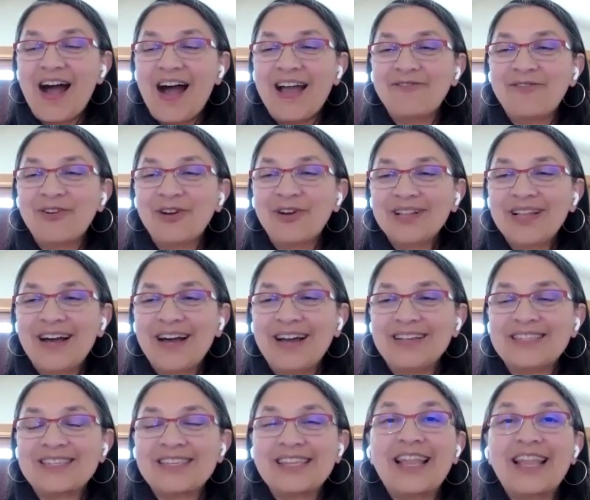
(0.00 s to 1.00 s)
I
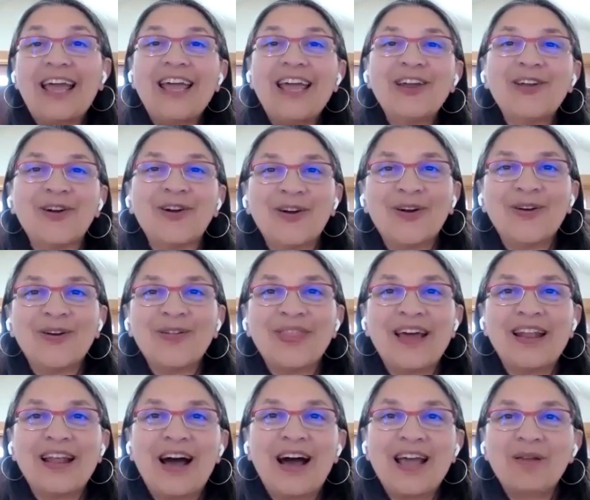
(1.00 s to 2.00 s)
realized later
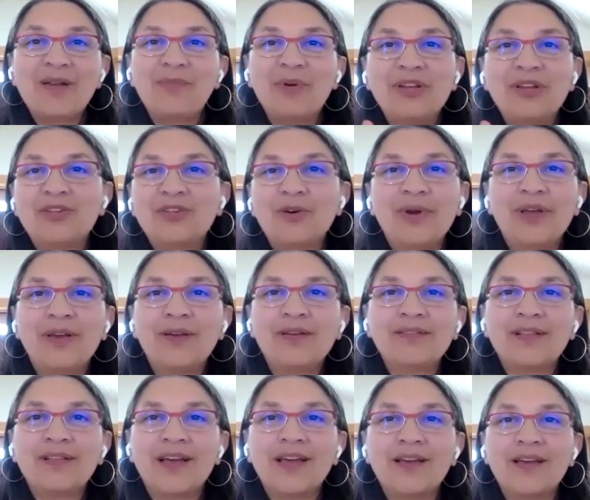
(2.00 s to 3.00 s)
that I had been
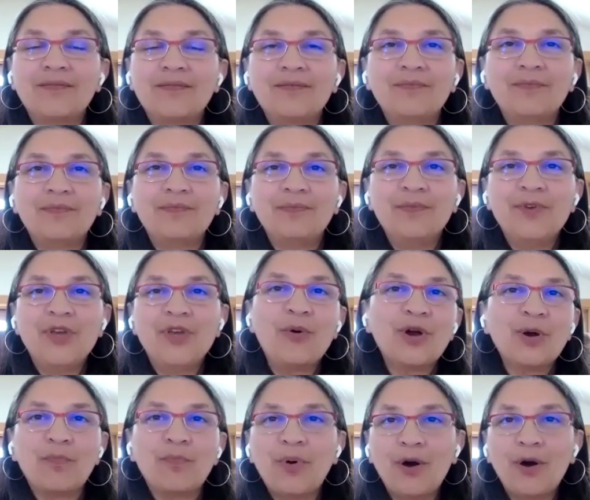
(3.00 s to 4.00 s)
doing like
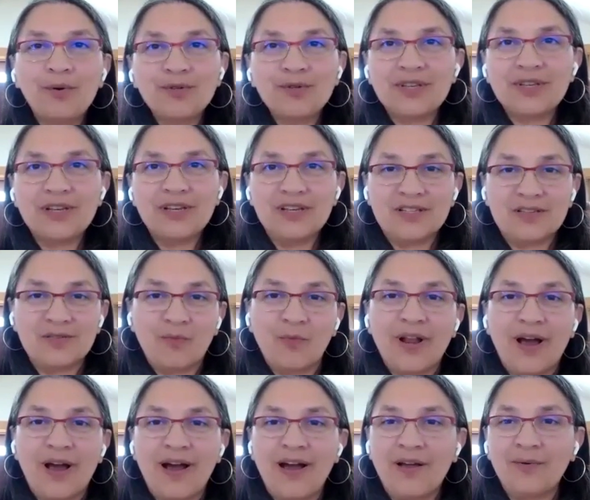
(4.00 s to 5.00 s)
yoga poses
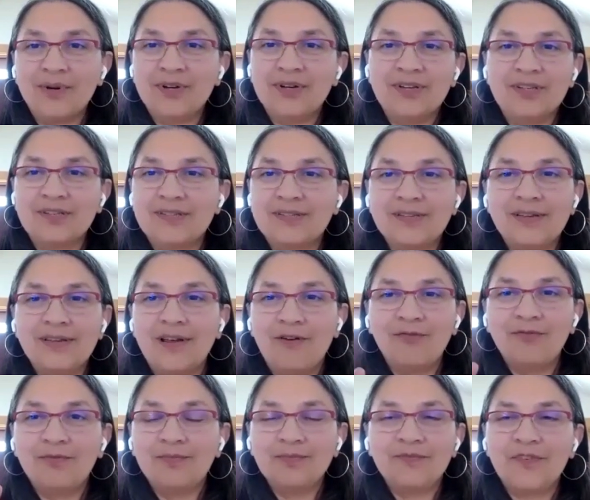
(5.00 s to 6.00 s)
when I was,
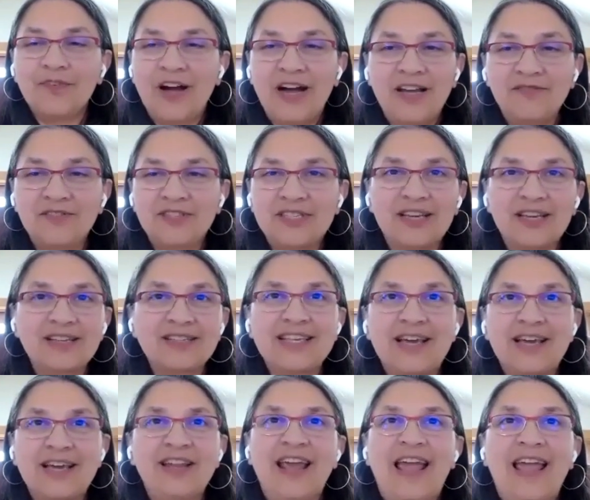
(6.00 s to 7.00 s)
5, 6,
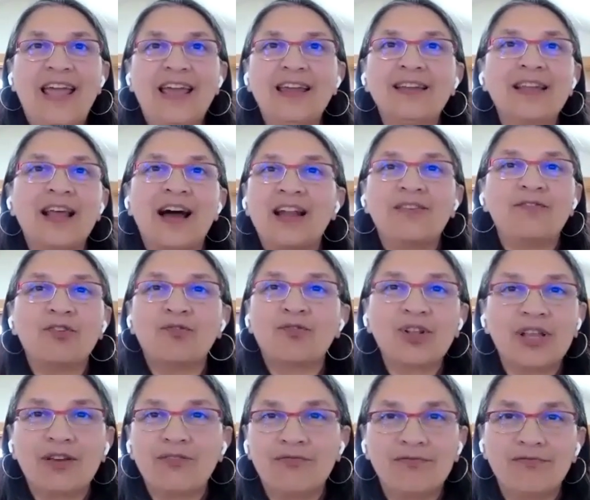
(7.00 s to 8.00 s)
7, 8, not even
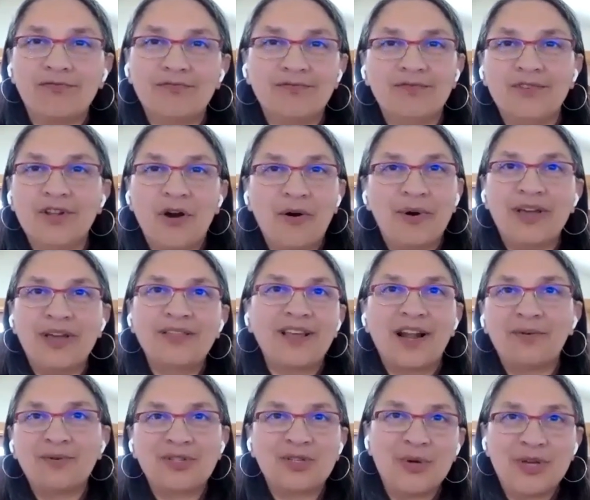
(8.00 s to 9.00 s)
really knowing that
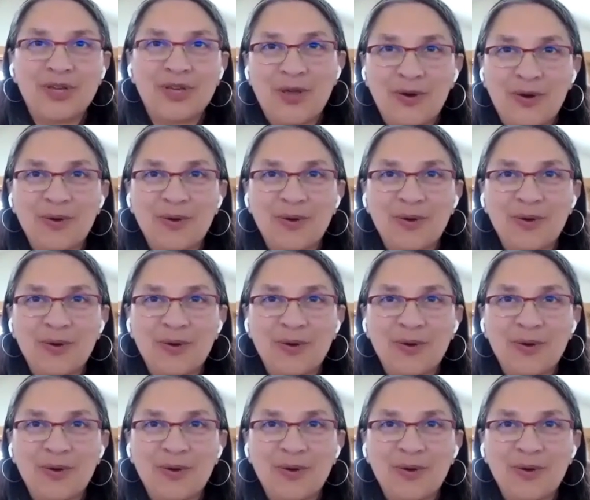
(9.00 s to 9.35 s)
I was doing